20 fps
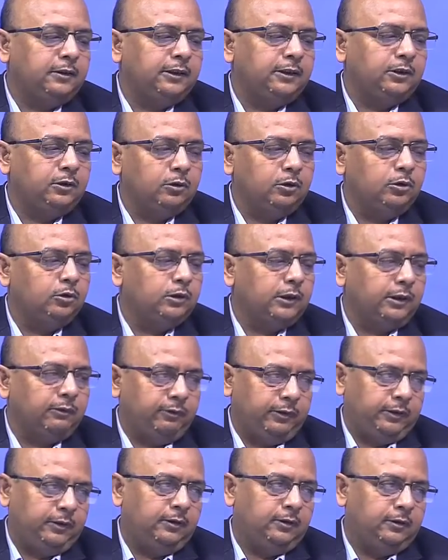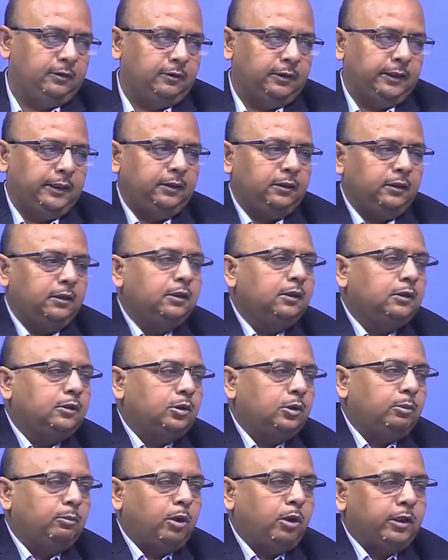there is no use of it, right.
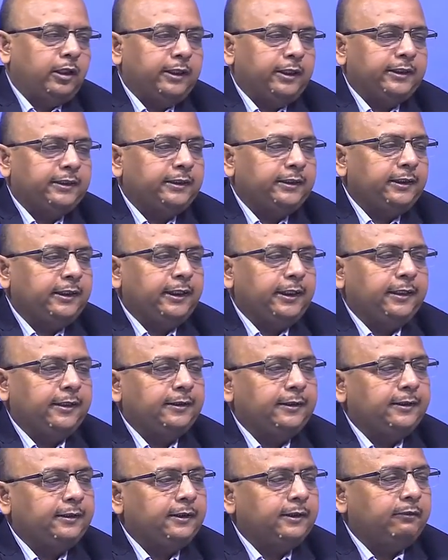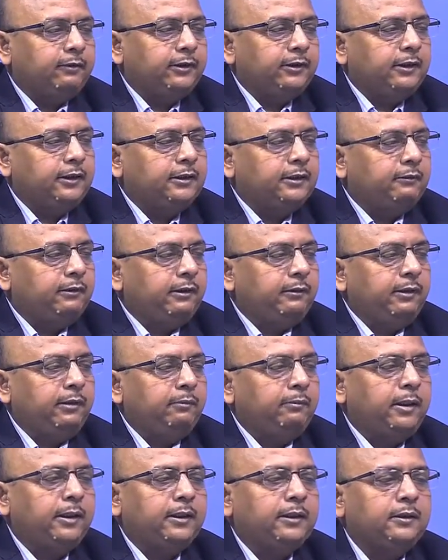So, model testing analysis of result is very
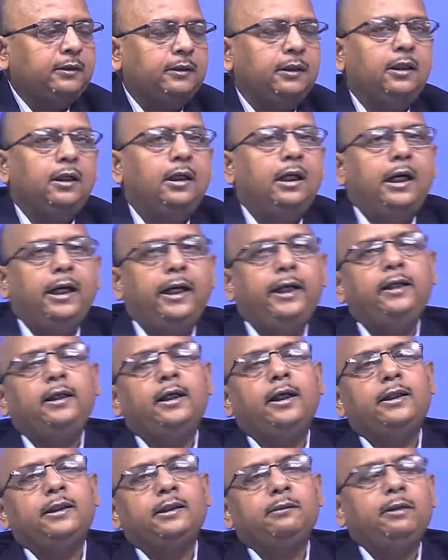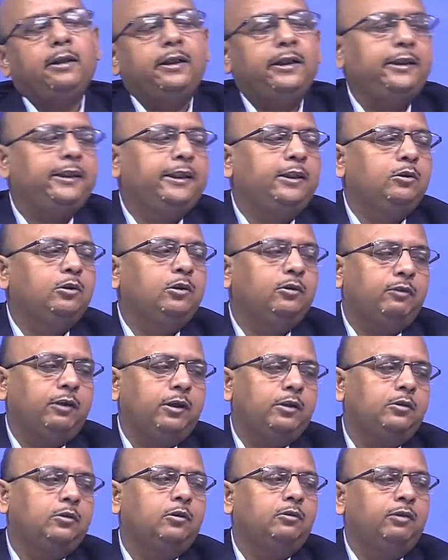important, and ultimately then you
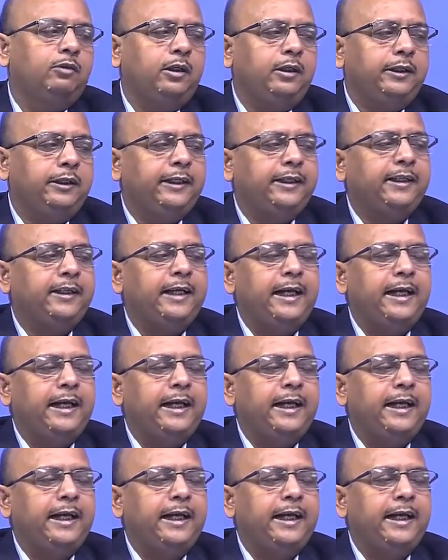go for taking